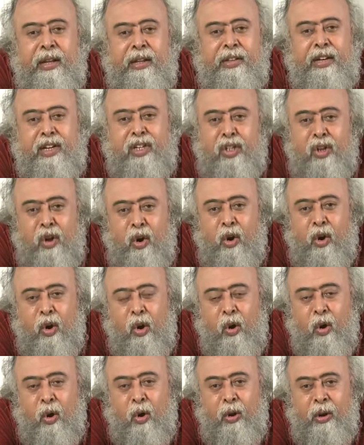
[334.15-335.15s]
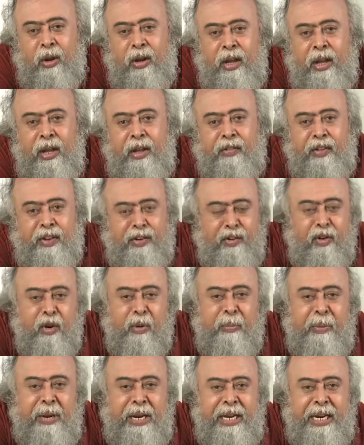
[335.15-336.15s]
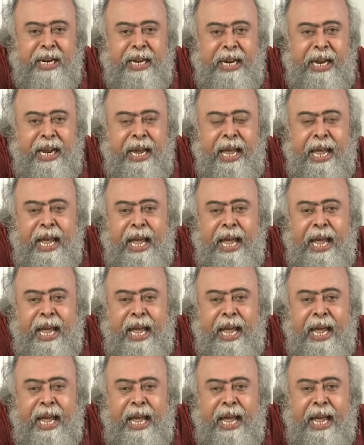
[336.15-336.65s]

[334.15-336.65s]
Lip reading: There's no goal, there's no meaning,